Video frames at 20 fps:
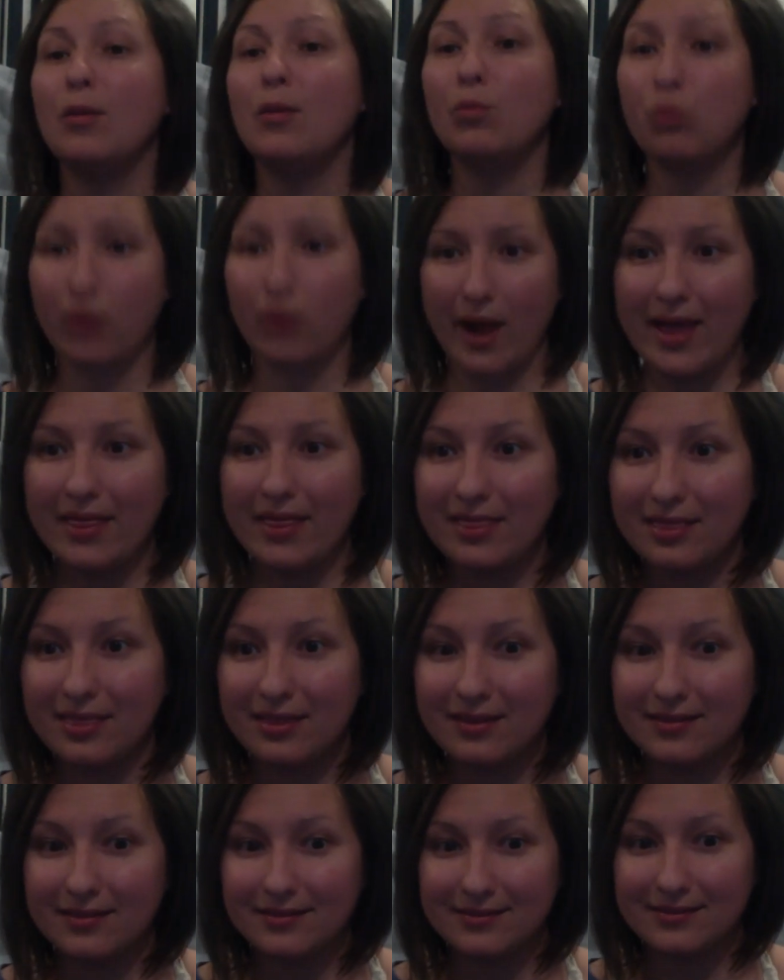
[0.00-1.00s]
Breath
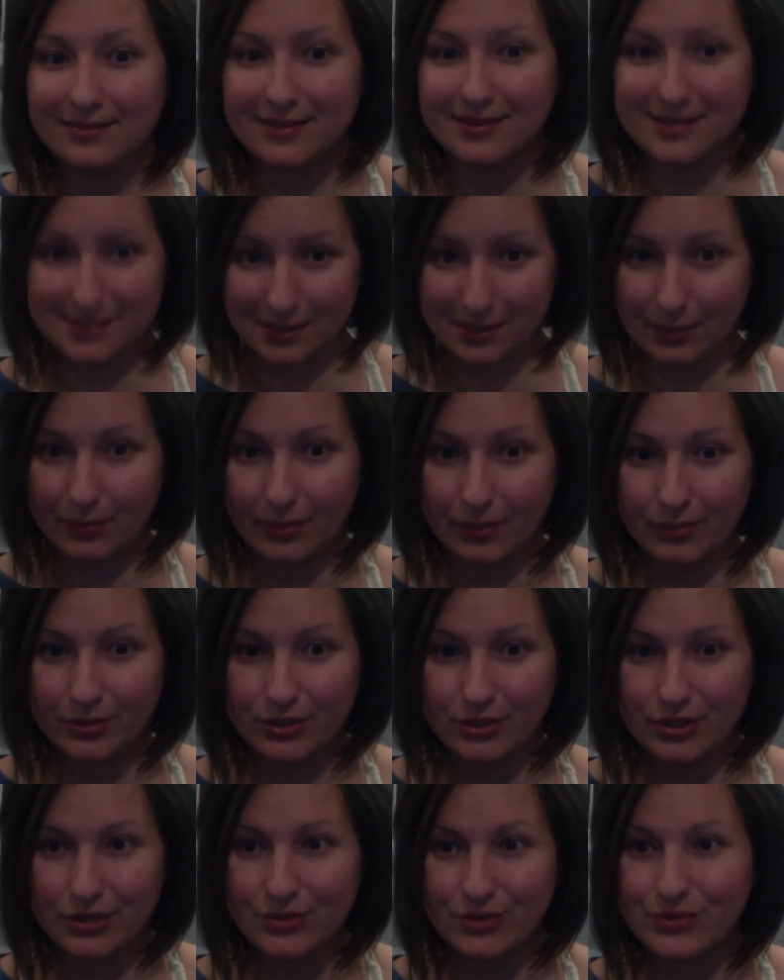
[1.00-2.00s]
is step number
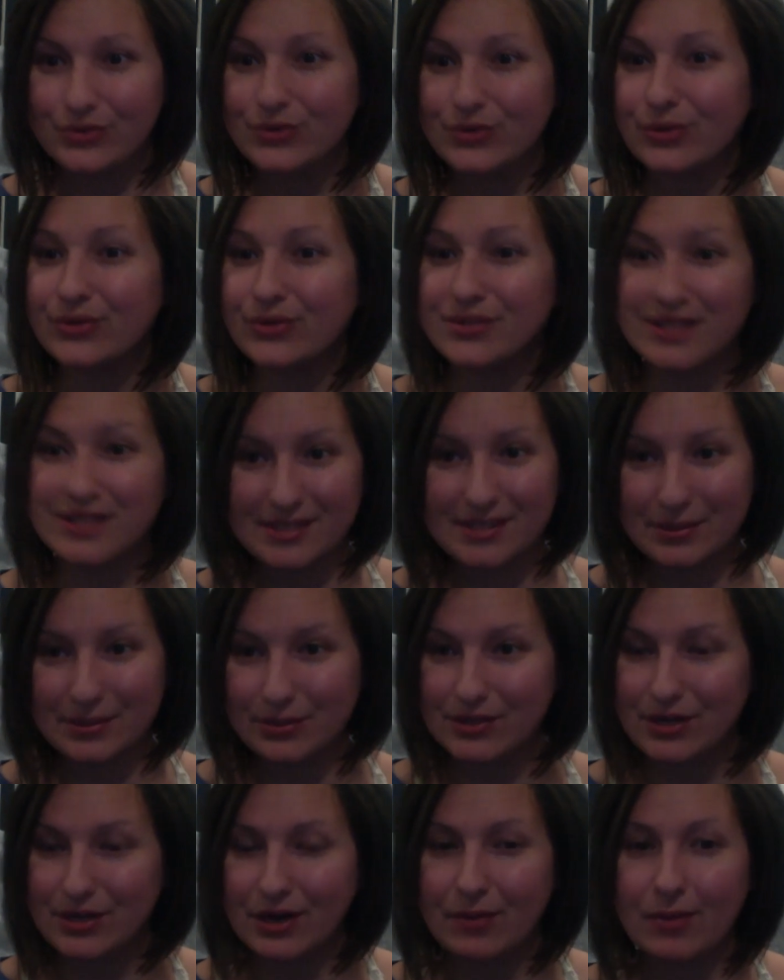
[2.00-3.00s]
2. So those things I
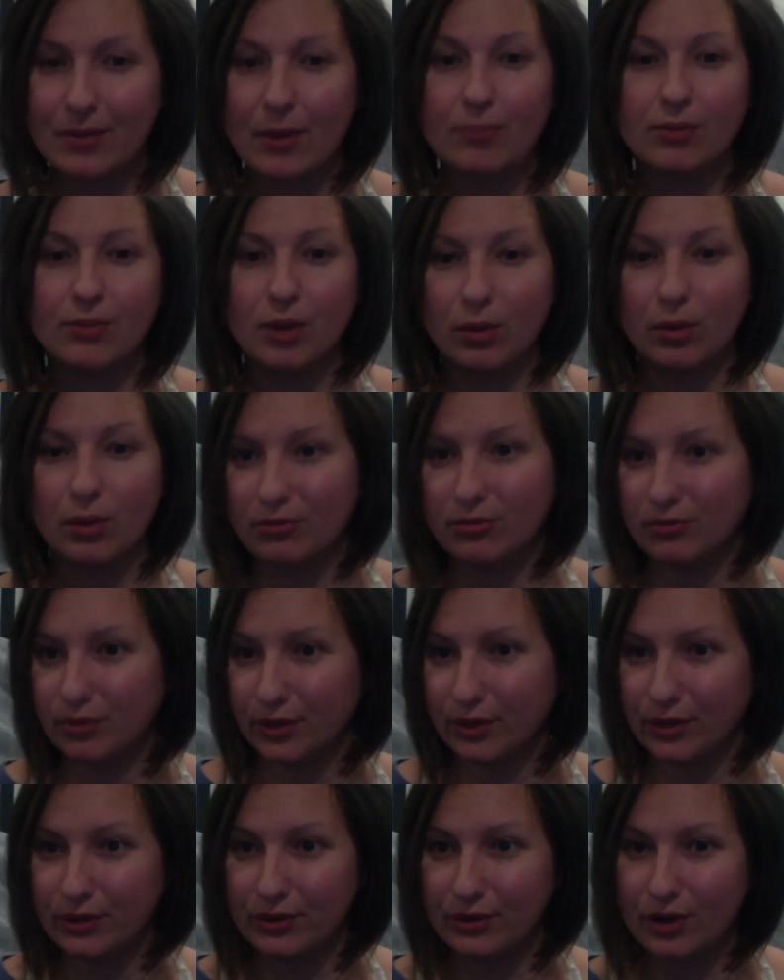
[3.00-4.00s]
was talking about, blow before
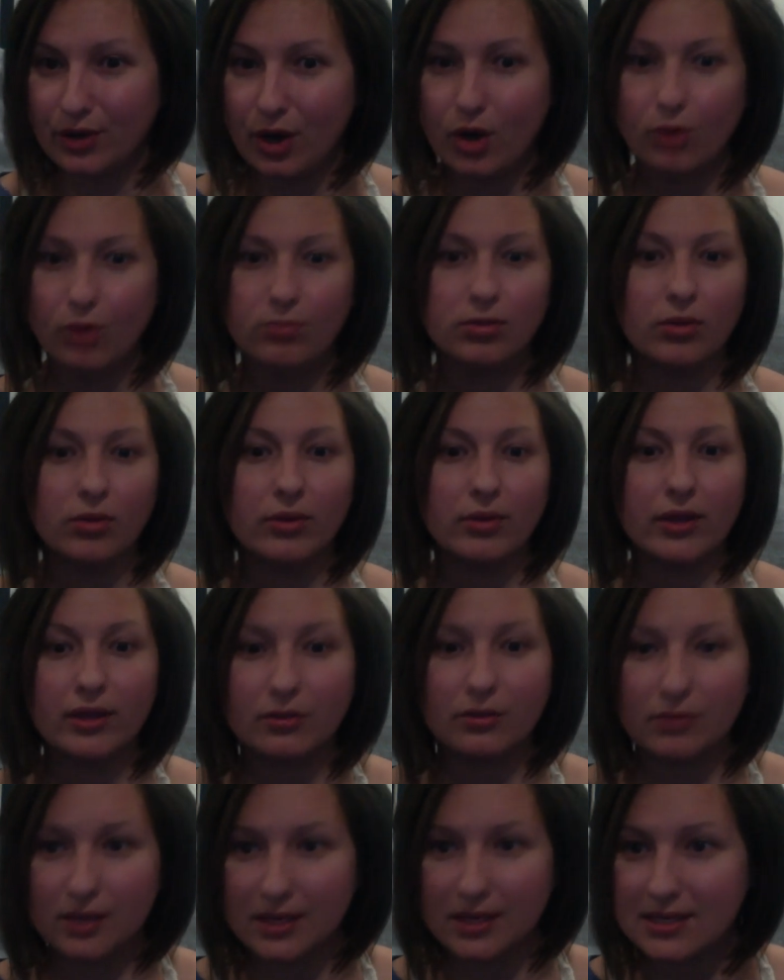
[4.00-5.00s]
you go, blowing
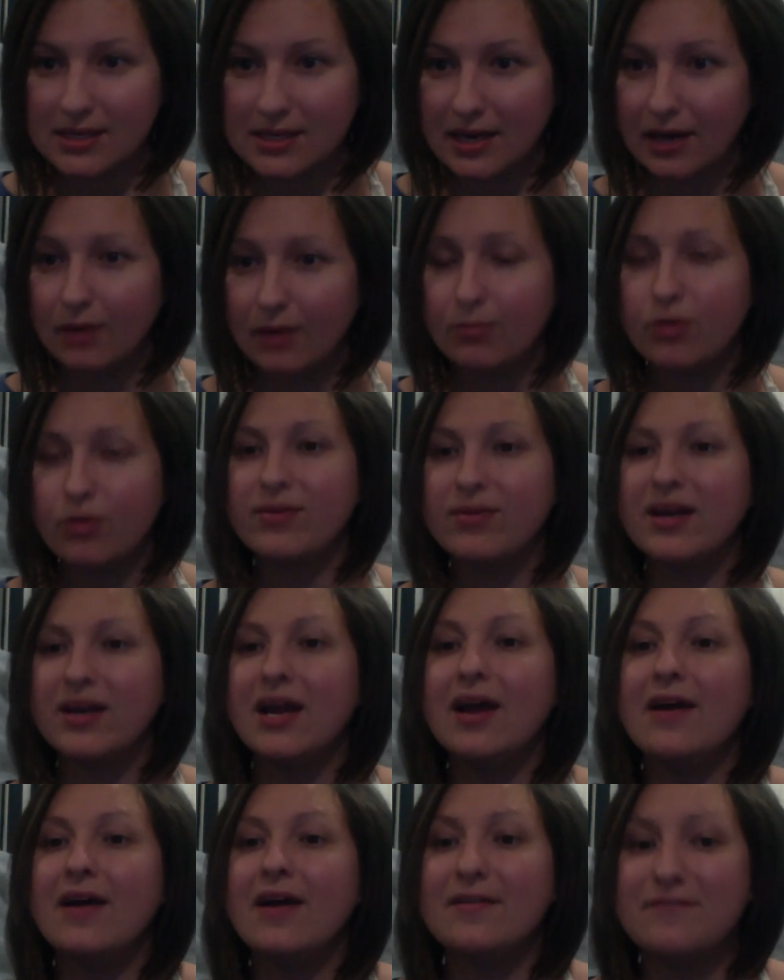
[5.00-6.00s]
through the entire movement,
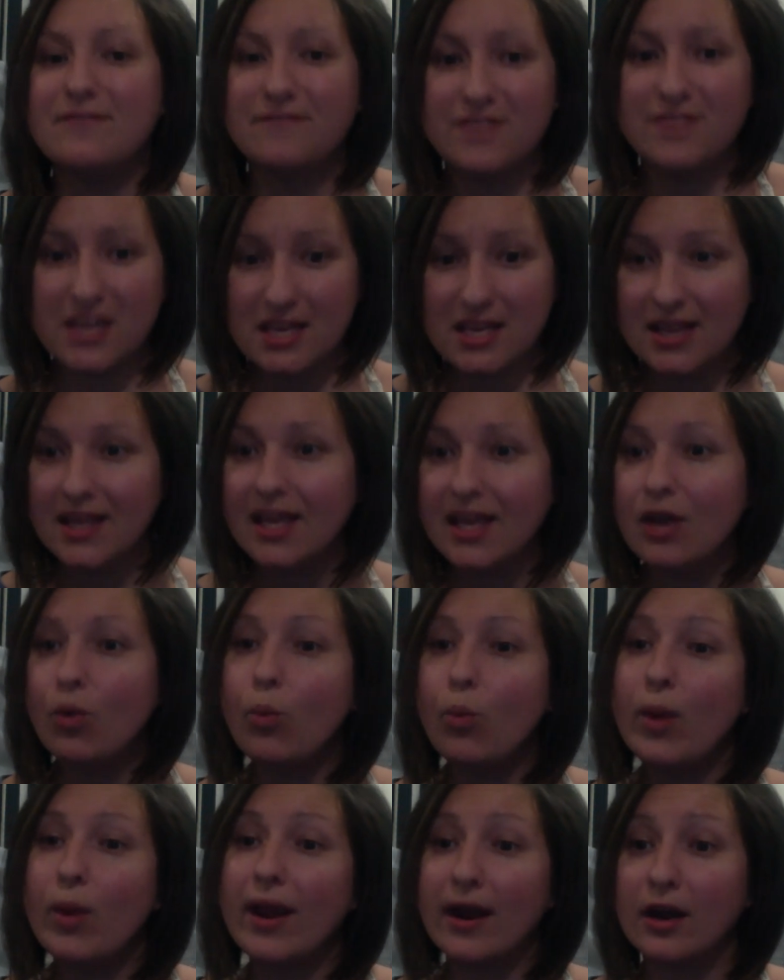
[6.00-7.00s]
feeling
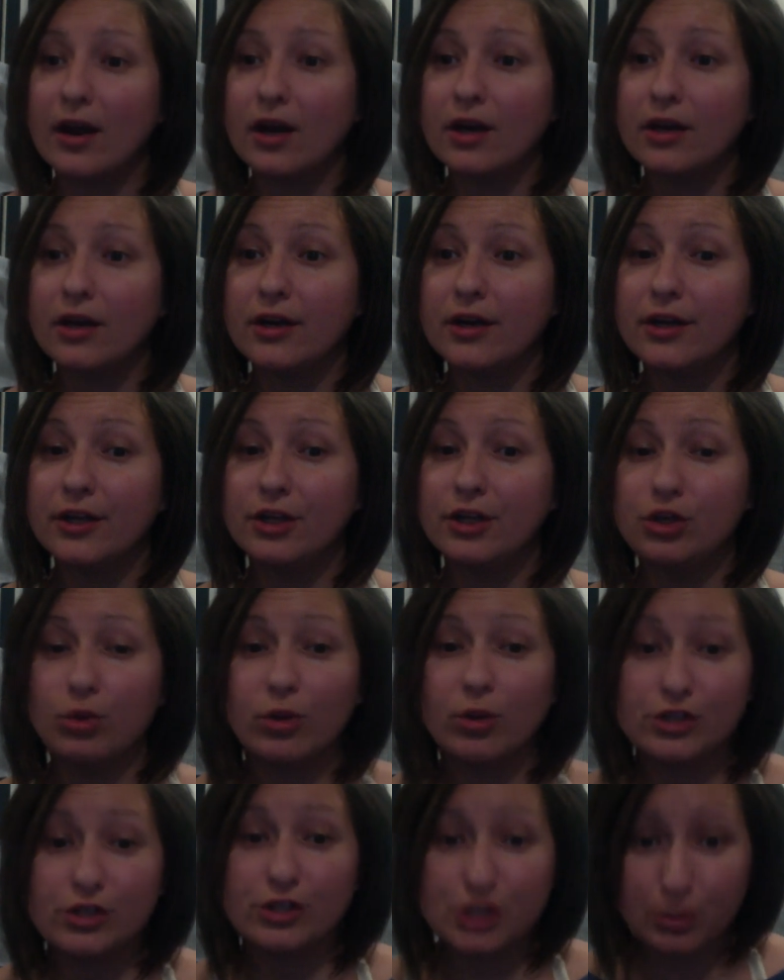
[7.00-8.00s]
where you
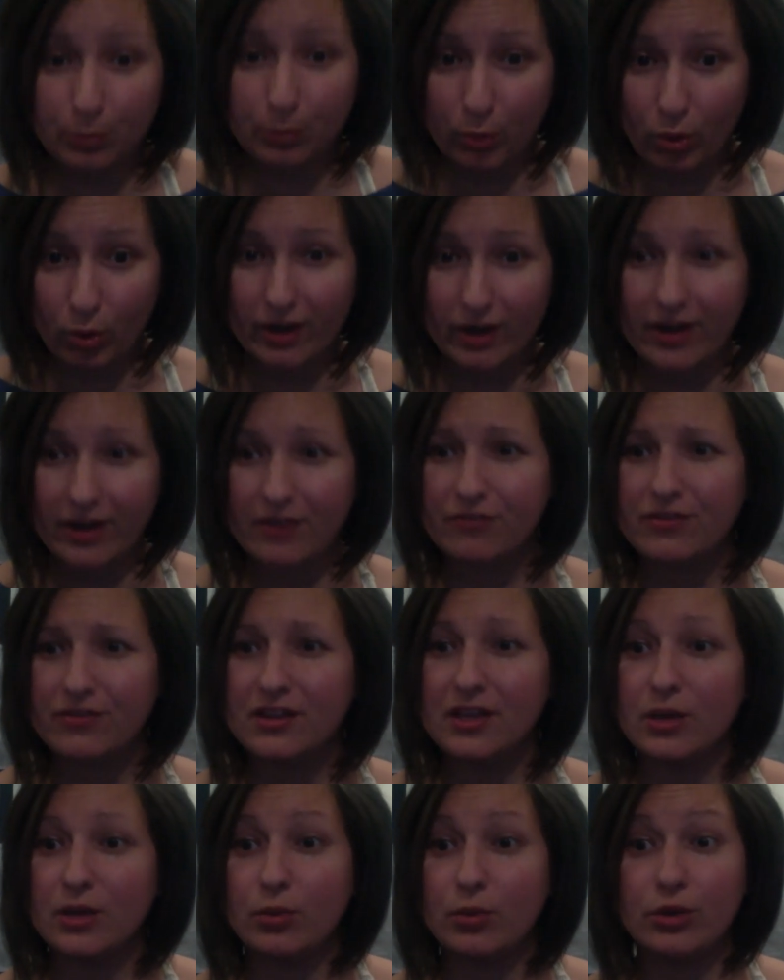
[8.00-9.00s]
are supported,
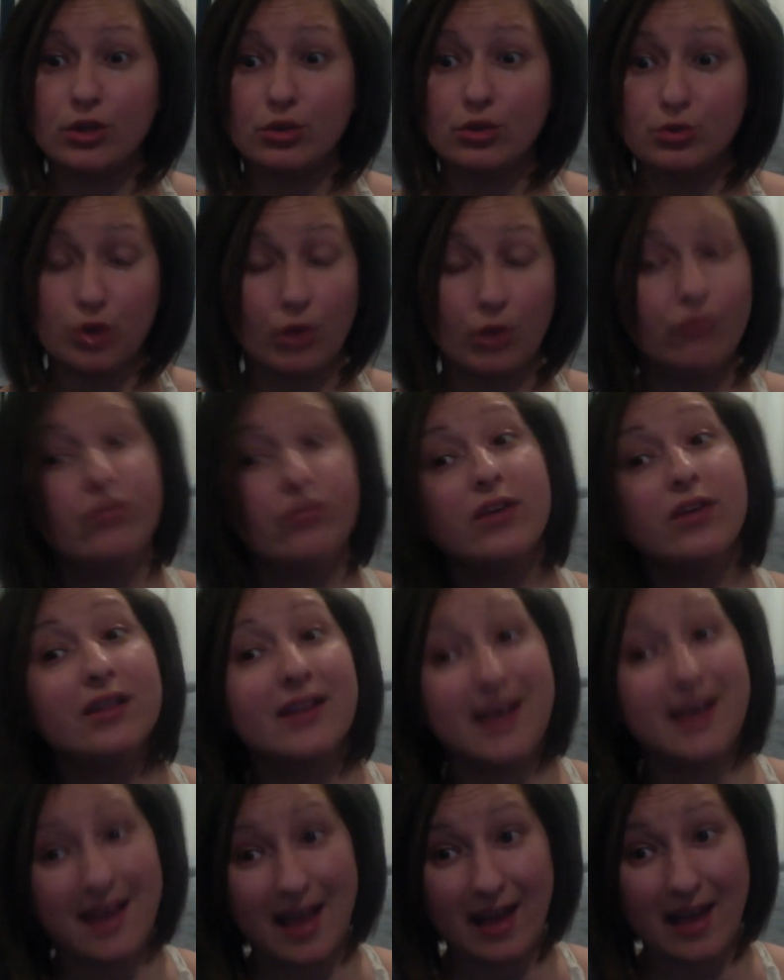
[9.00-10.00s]
feeling where you don't feel
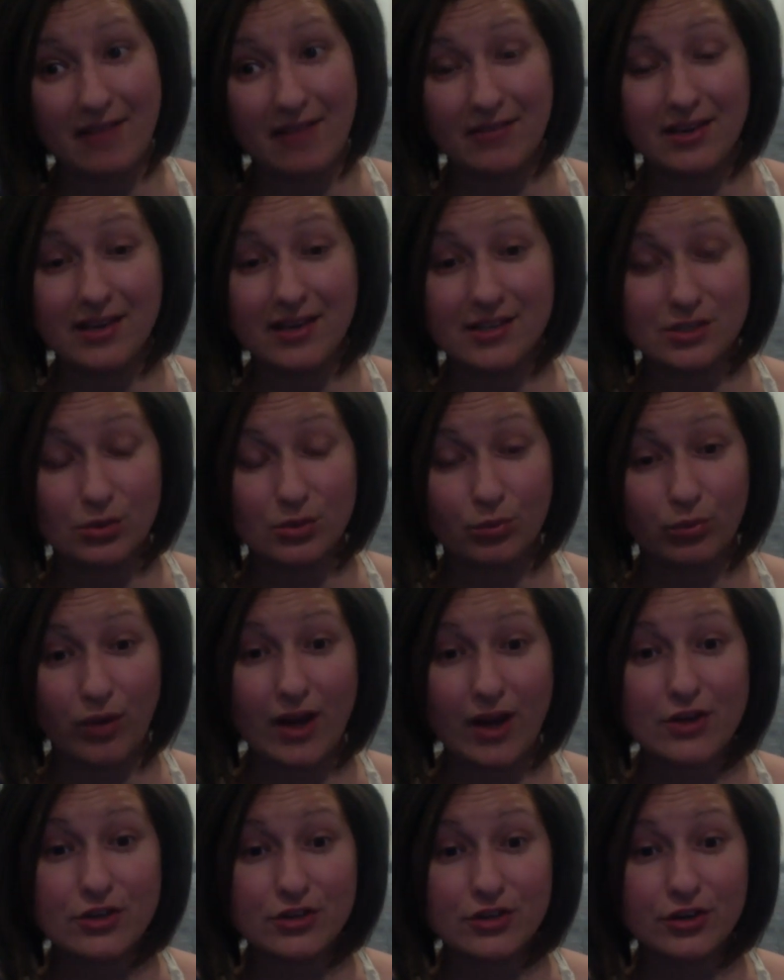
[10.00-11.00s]
any heaviness or
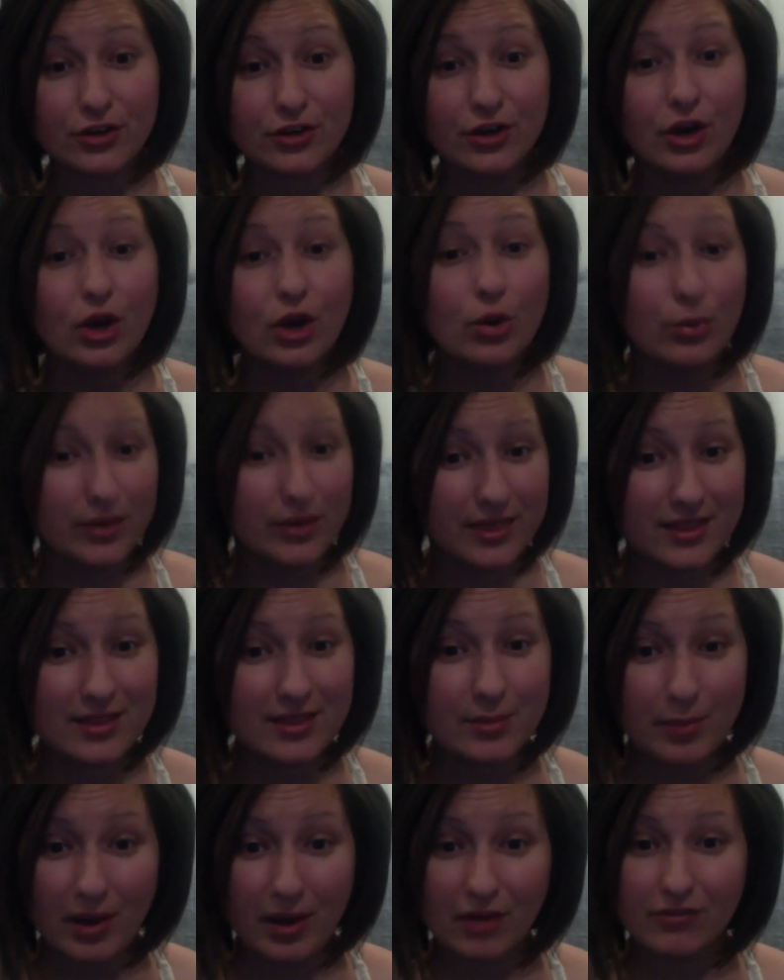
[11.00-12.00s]
pressure within the
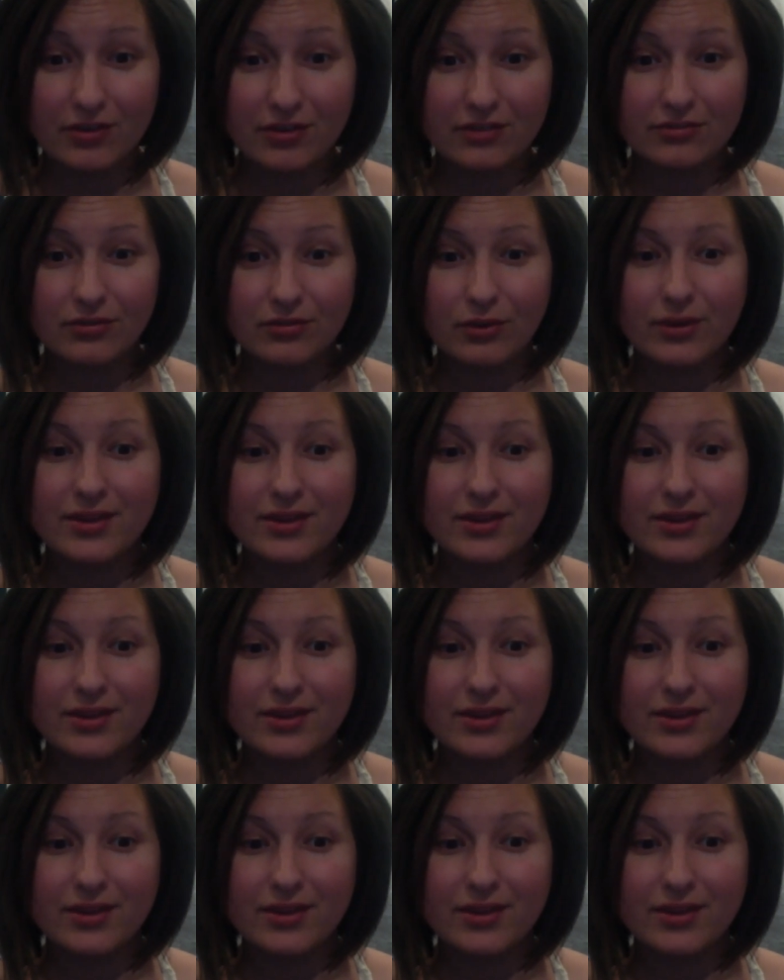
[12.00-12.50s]
pelvic floor.